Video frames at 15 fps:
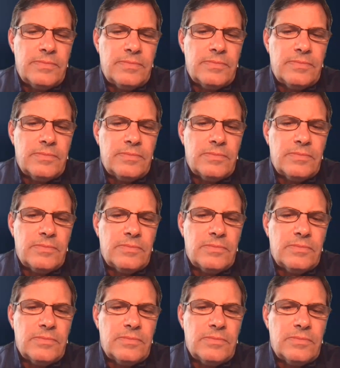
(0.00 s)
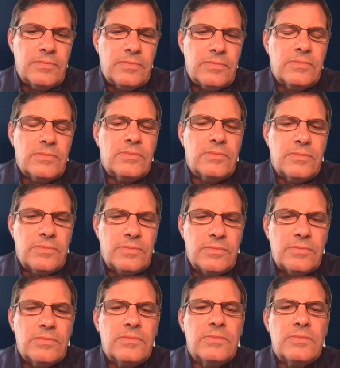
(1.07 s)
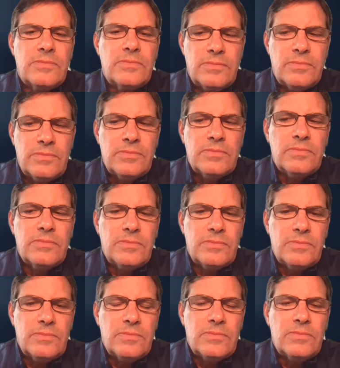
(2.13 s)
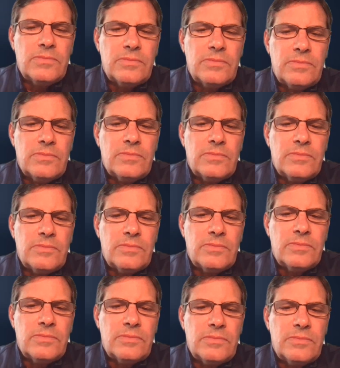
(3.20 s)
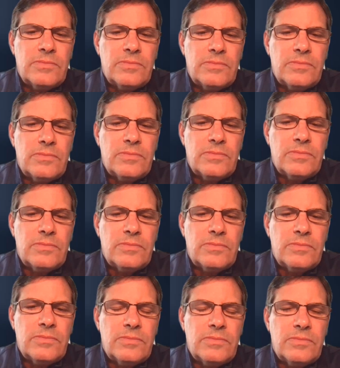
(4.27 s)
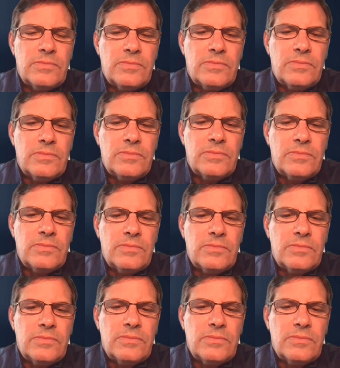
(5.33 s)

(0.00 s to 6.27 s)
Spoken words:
The person shown says nothing.